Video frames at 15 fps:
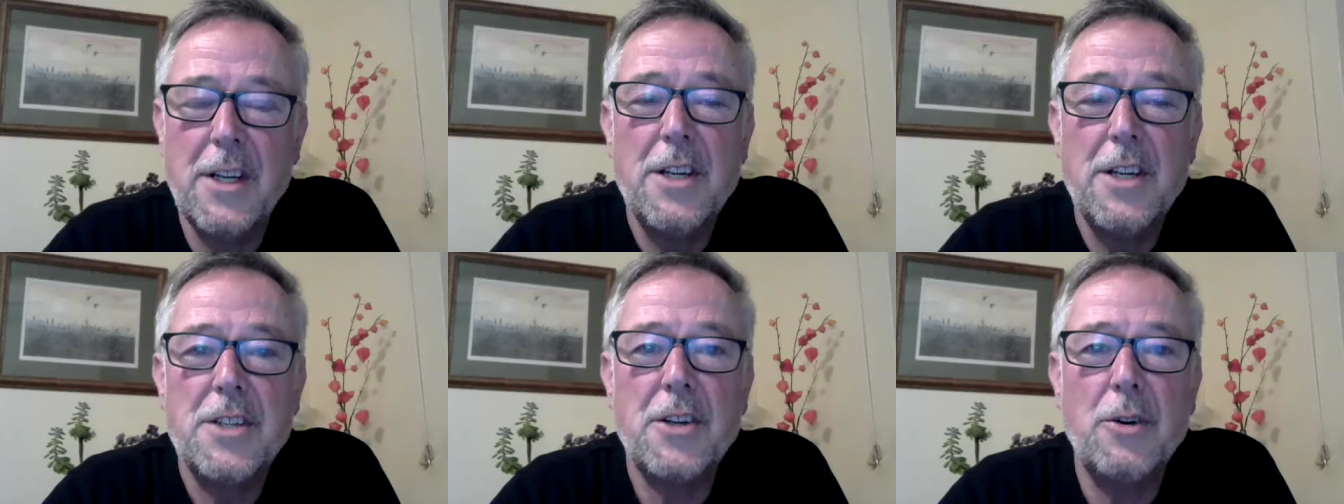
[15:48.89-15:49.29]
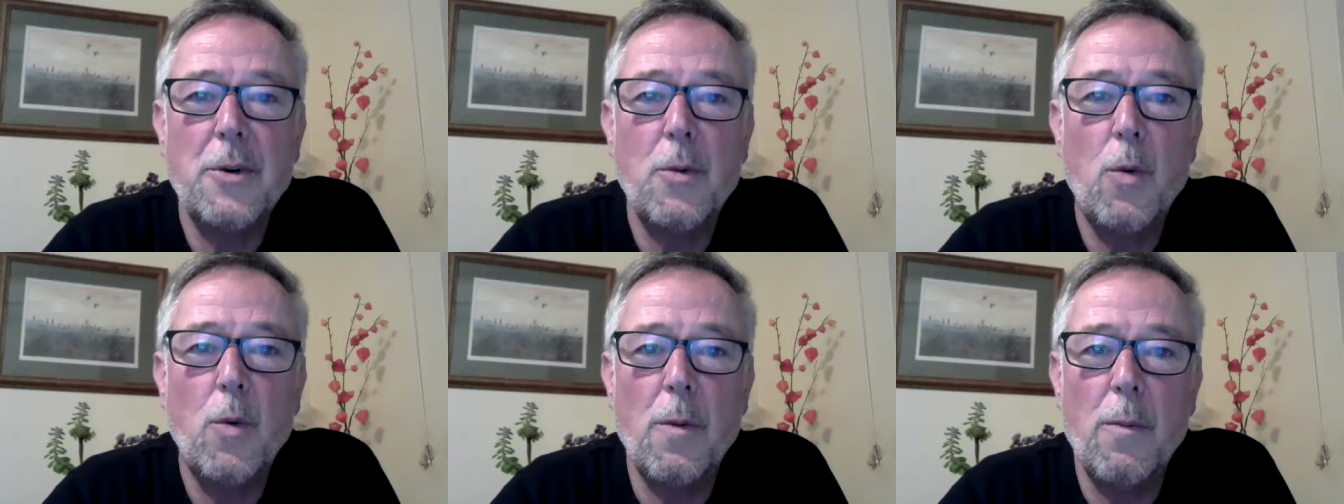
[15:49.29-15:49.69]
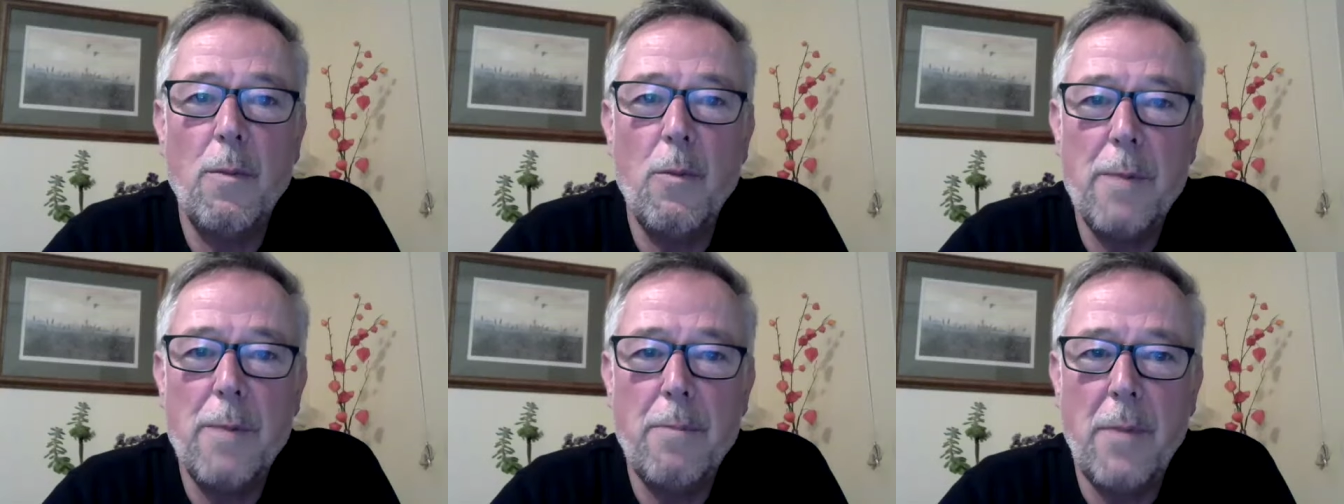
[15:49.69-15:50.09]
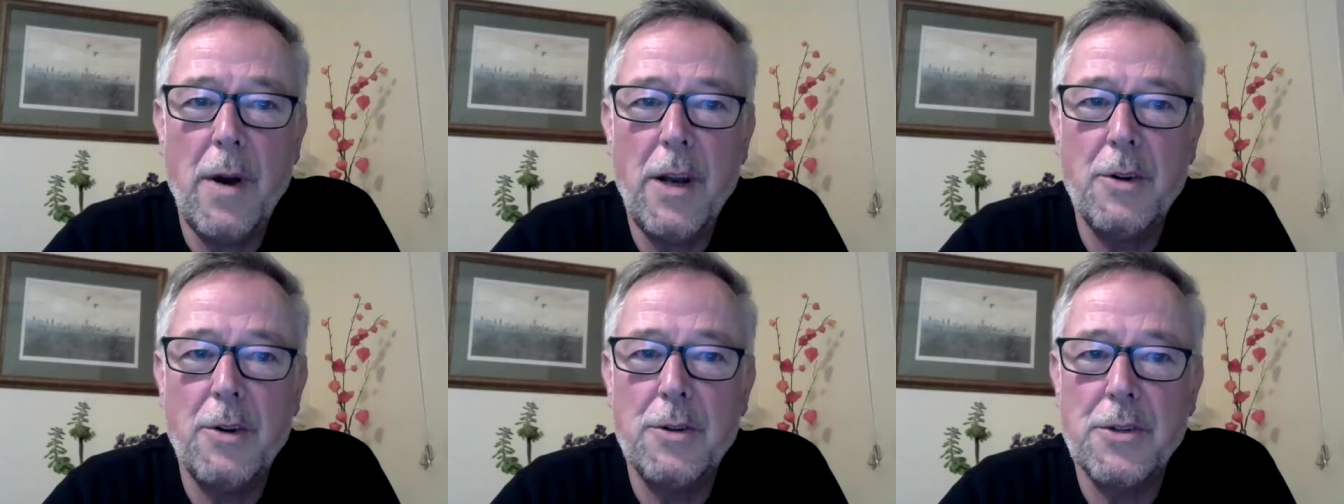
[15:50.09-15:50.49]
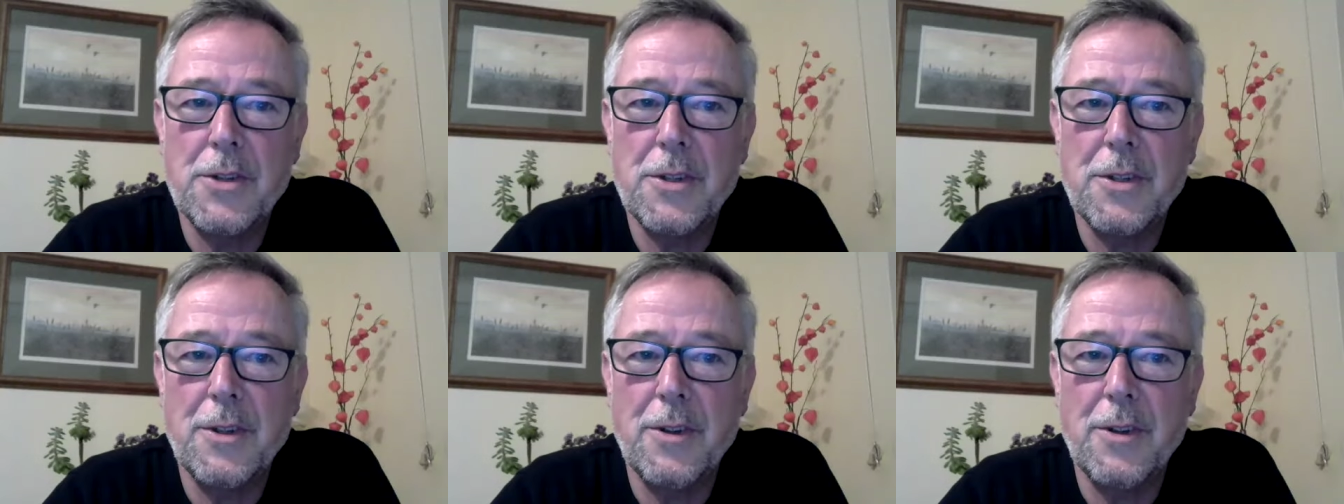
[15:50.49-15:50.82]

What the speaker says: So when Michael's,